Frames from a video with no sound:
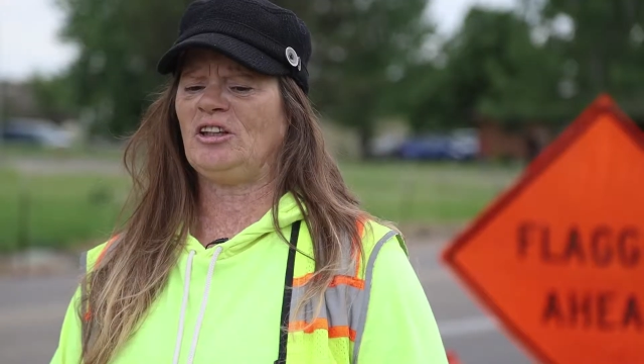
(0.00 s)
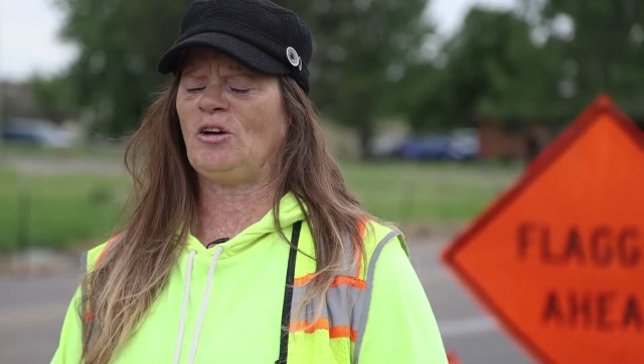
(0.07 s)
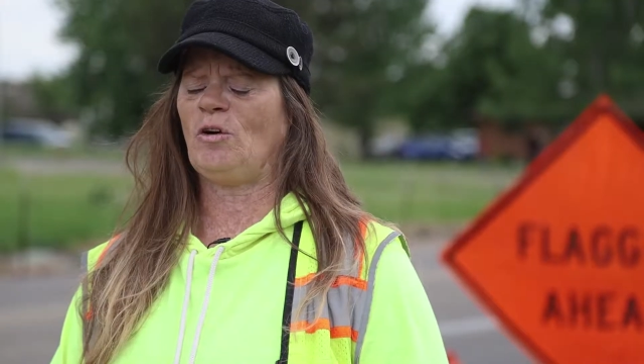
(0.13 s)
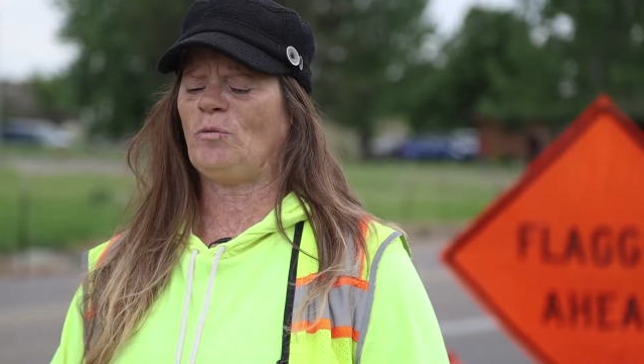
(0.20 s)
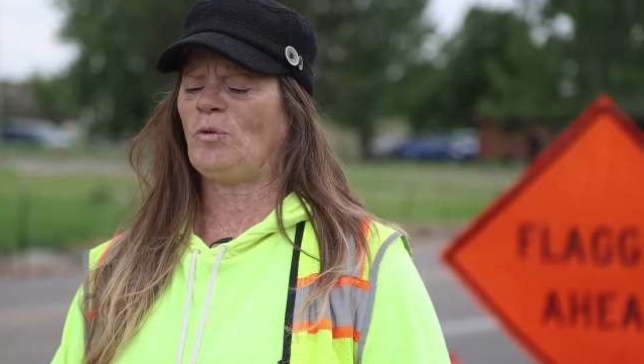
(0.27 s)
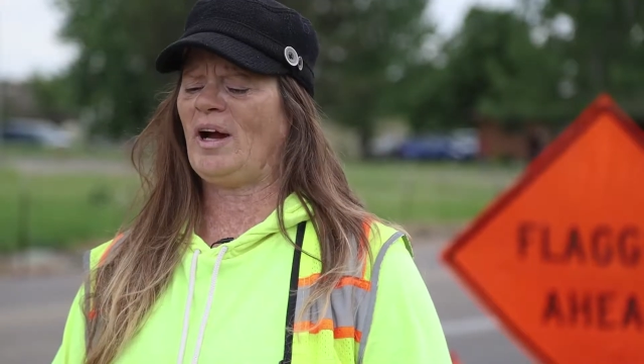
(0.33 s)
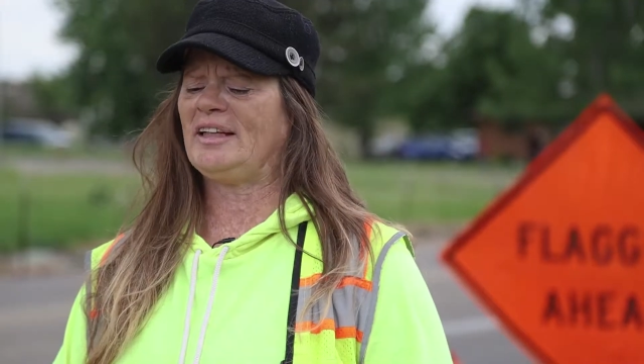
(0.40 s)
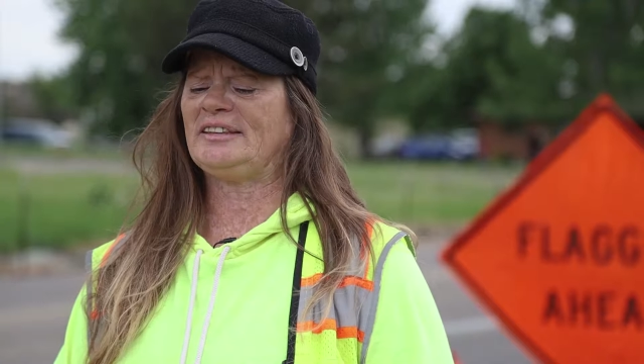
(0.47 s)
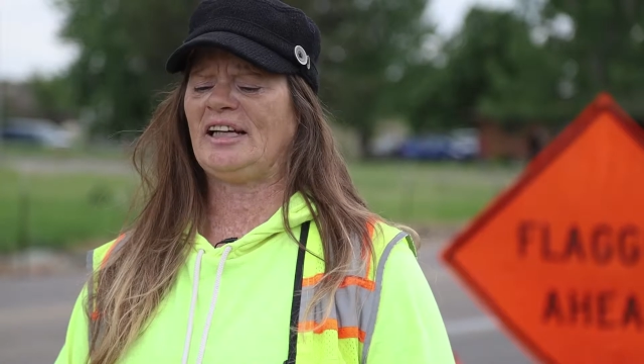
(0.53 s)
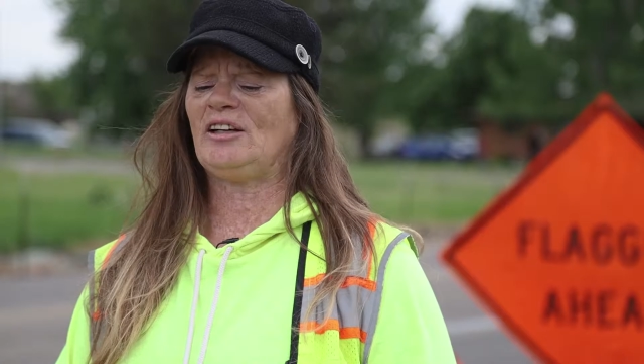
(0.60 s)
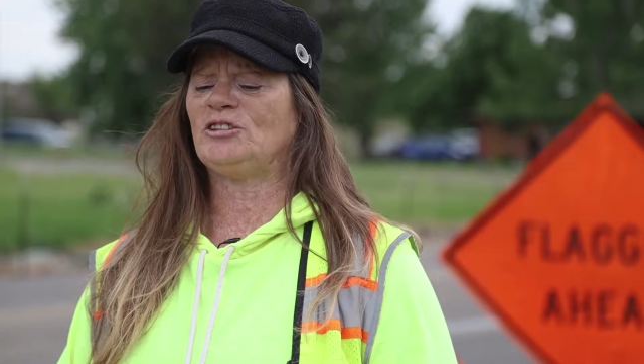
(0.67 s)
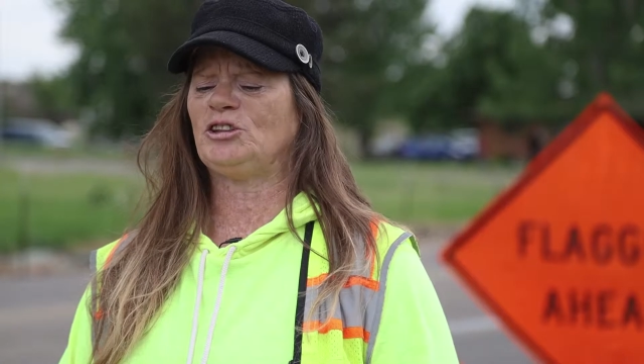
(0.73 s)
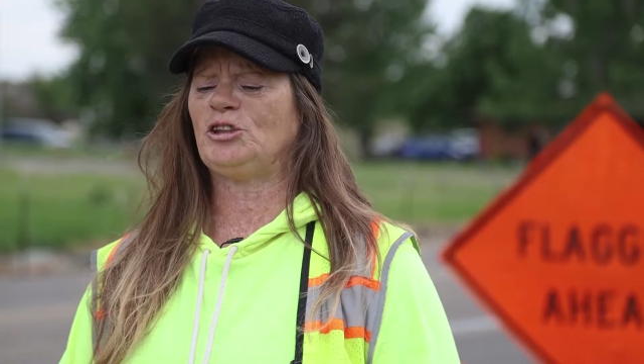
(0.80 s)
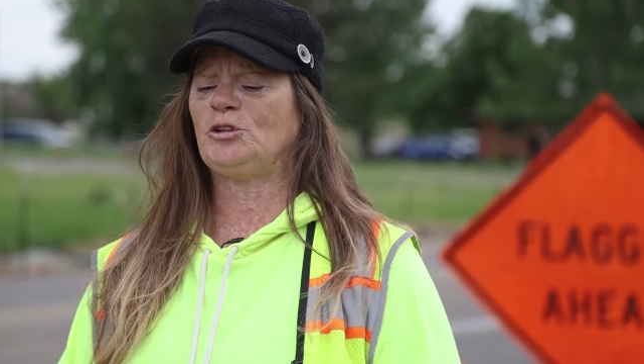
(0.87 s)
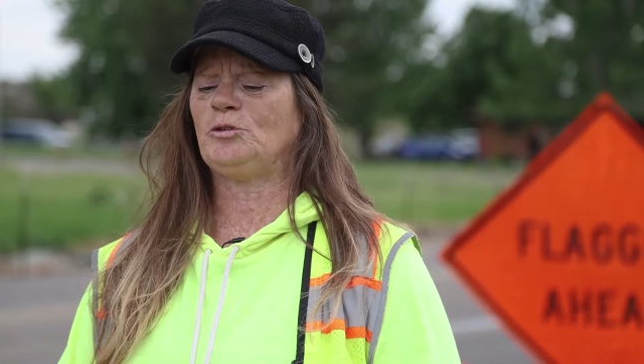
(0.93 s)
you know, right
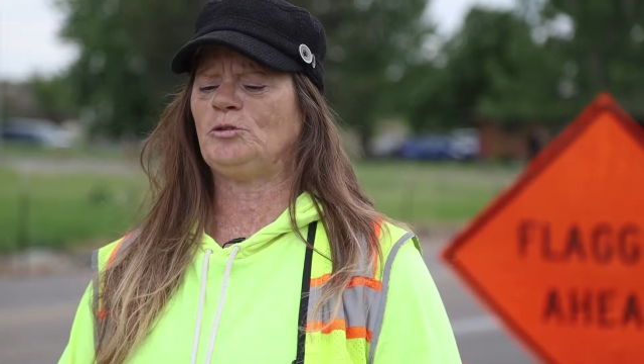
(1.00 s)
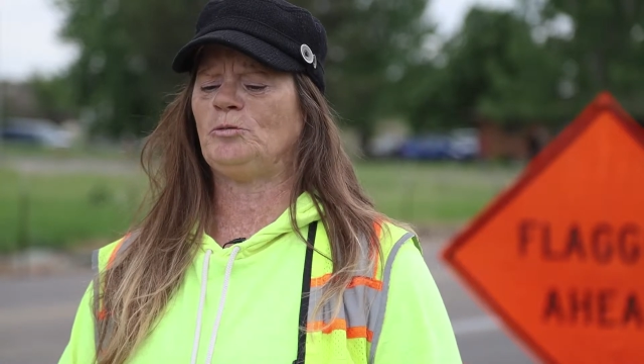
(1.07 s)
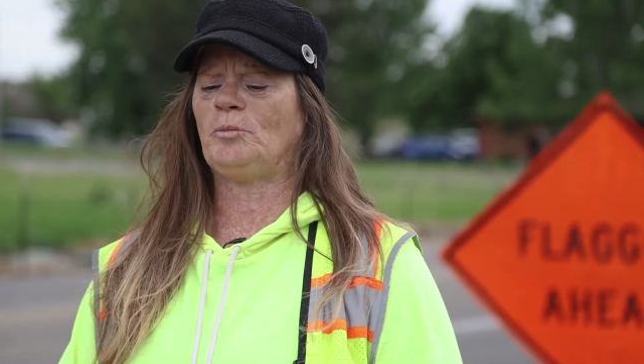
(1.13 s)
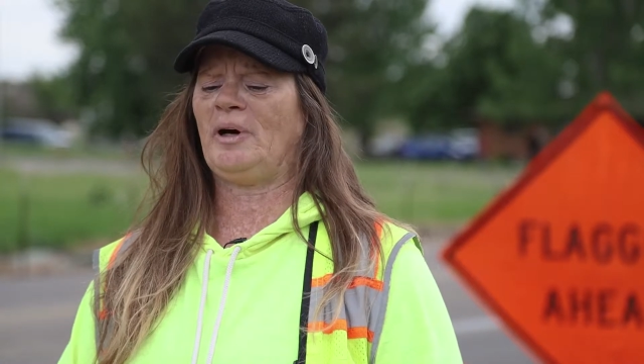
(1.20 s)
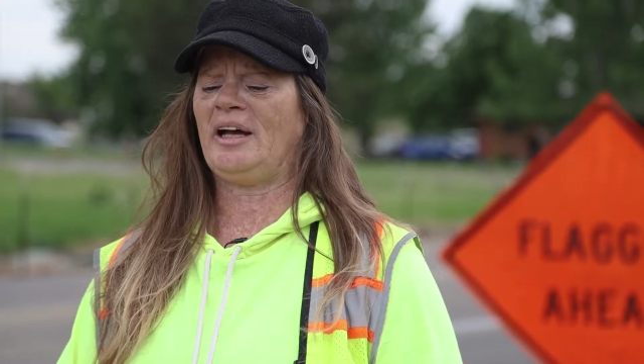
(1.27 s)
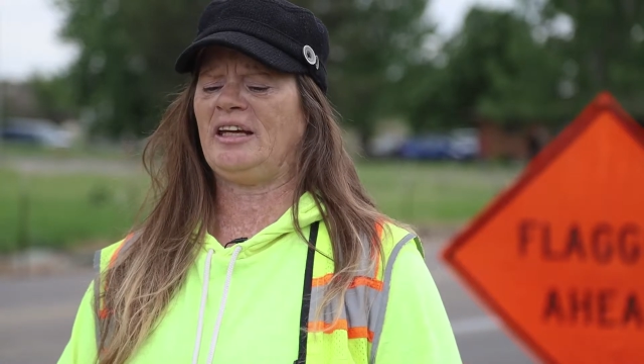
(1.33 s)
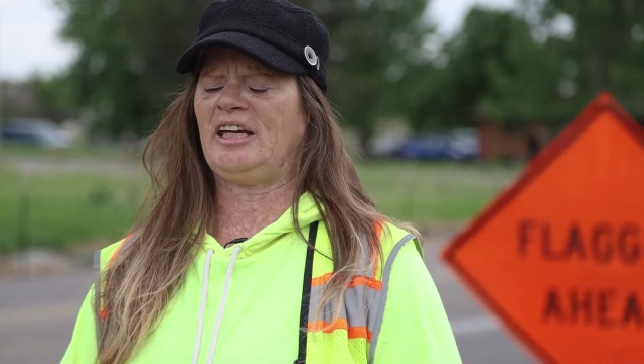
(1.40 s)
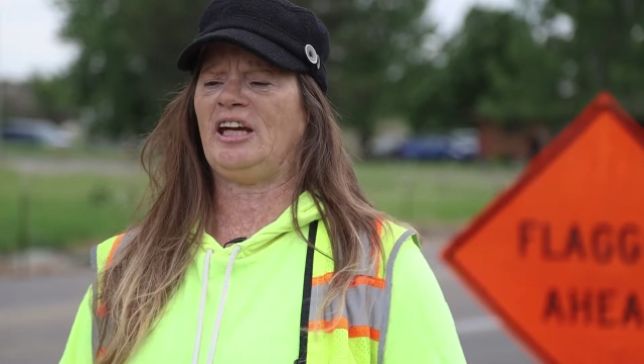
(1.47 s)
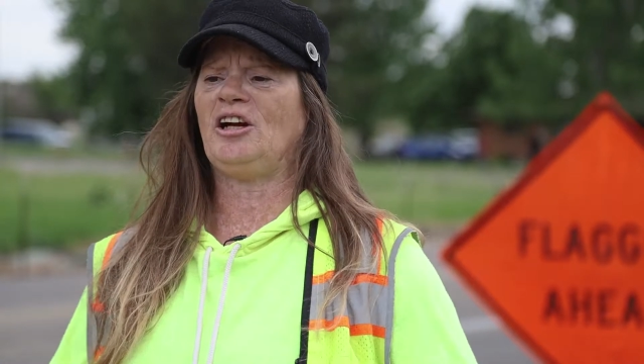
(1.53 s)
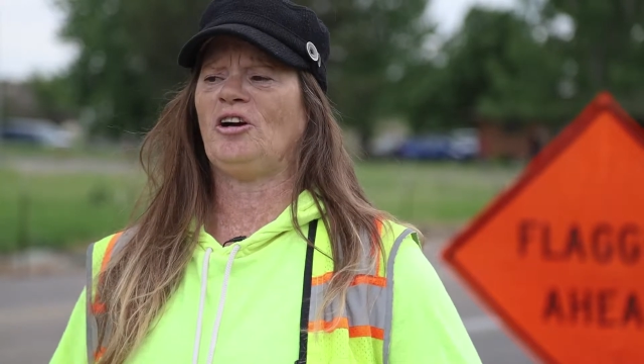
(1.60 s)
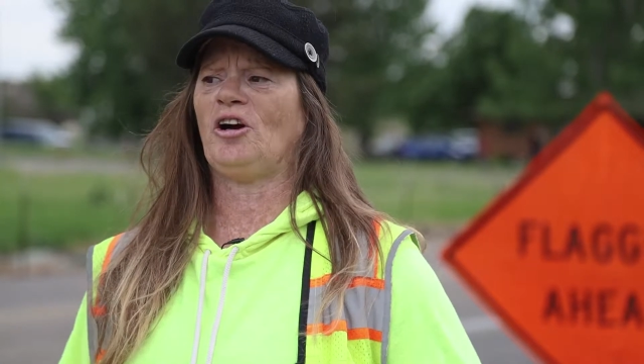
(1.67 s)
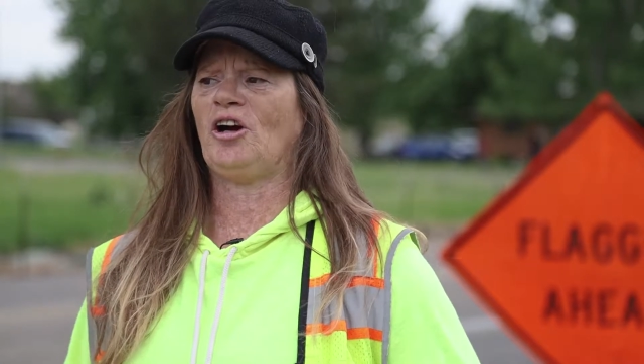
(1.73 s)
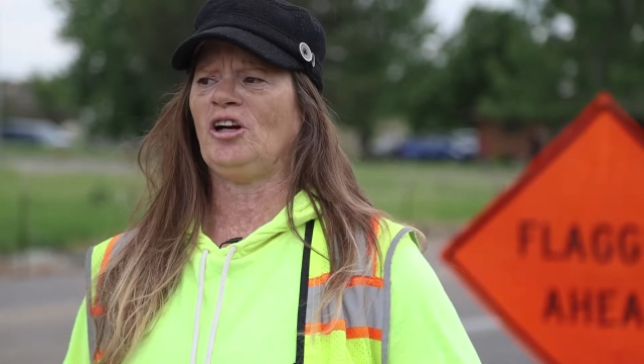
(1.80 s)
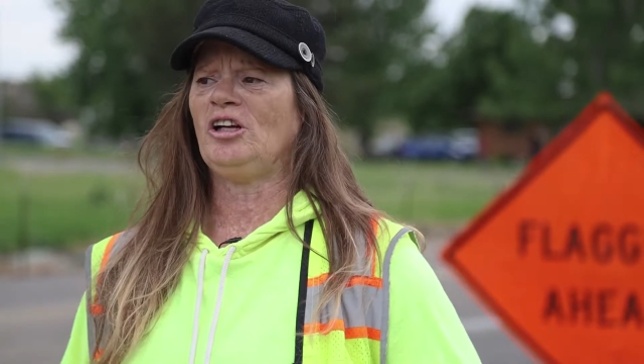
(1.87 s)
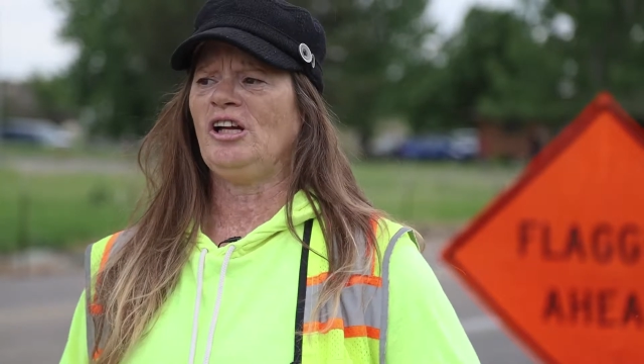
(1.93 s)
down to my
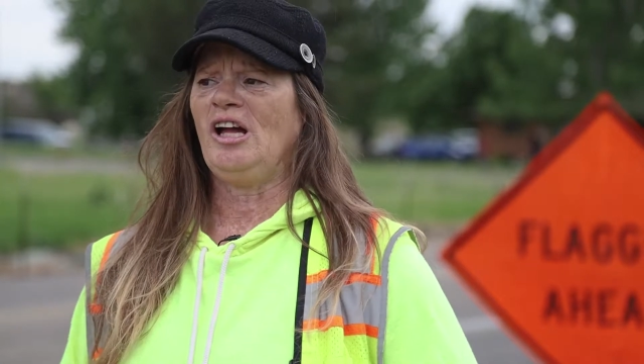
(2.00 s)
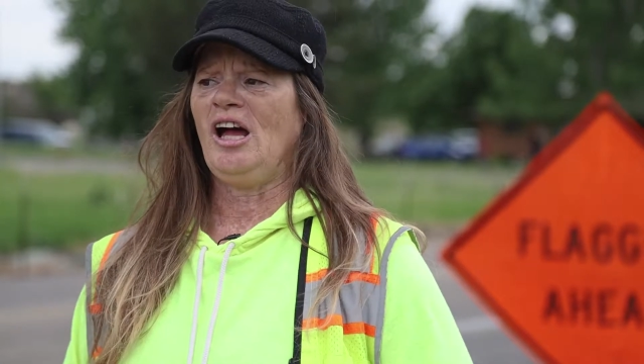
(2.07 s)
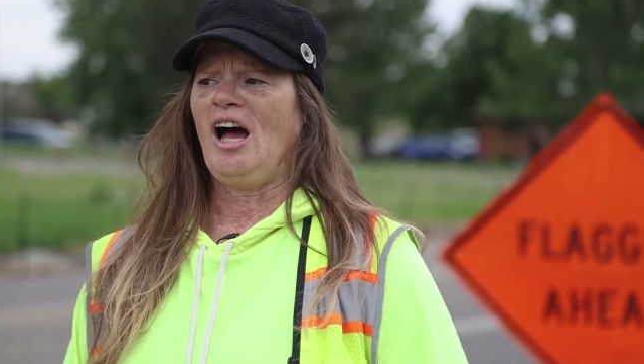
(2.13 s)
gear